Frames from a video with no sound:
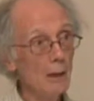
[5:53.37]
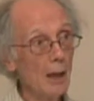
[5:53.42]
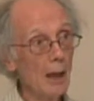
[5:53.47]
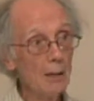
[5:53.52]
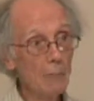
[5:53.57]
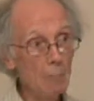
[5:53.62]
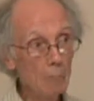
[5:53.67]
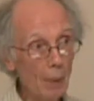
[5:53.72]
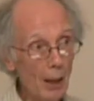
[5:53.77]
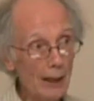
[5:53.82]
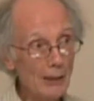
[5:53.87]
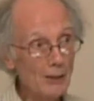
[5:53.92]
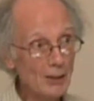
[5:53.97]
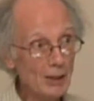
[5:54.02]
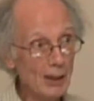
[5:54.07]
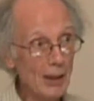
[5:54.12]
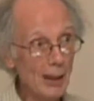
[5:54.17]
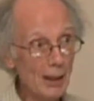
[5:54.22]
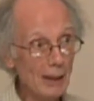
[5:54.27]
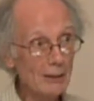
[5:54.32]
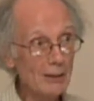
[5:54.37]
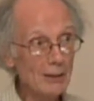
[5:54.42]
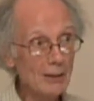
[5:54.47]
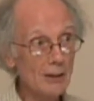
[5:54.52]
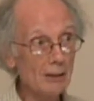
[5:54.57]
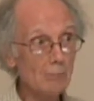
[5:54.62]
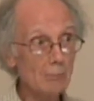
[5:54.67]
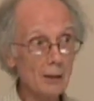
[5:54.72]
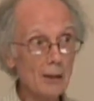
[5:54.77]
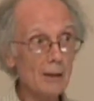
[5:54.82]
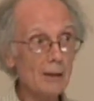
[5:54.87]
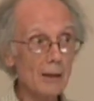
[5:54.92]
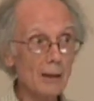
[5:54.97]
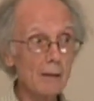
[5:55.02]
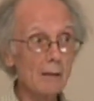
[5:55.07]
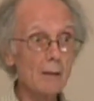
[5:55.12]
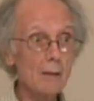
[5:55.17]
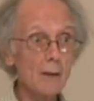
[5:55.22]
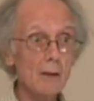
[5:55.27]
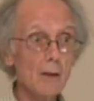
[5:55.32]
impartiality,
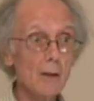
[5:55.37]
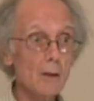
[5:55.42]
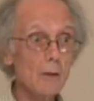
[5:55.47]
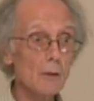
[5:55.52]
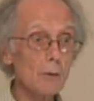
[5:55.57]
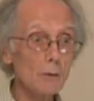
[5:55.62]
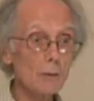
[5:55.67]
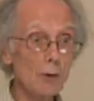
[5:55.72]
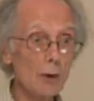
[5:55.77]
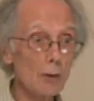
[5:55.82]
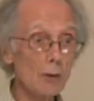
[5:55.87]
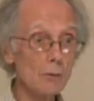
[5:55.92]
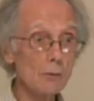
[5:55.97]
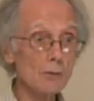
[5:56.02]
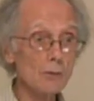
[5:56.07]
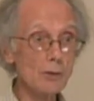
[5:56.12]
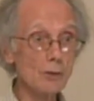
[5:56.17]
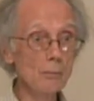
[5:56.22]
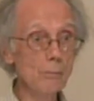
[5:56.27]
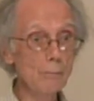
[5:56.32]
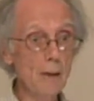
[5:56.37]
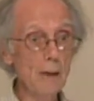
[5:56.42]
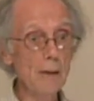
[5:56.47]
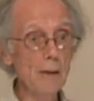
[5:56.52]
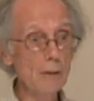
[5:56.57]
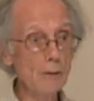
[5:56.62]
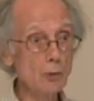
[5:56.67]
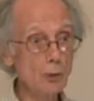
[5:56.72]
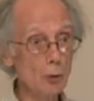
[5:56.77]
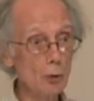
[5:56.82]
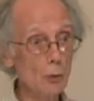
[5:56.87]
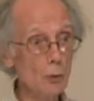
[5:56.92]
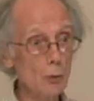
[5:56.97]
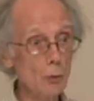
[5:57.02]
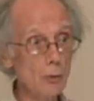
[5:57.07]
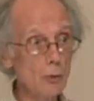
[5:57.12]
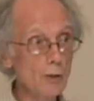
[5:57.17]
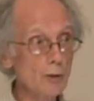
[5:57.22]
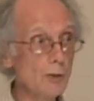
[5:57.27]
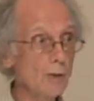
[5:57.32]
meaning you don't pick and
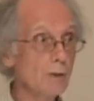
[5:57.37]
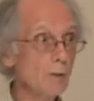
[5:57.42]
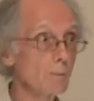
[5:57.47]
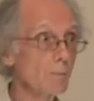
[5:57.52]
choose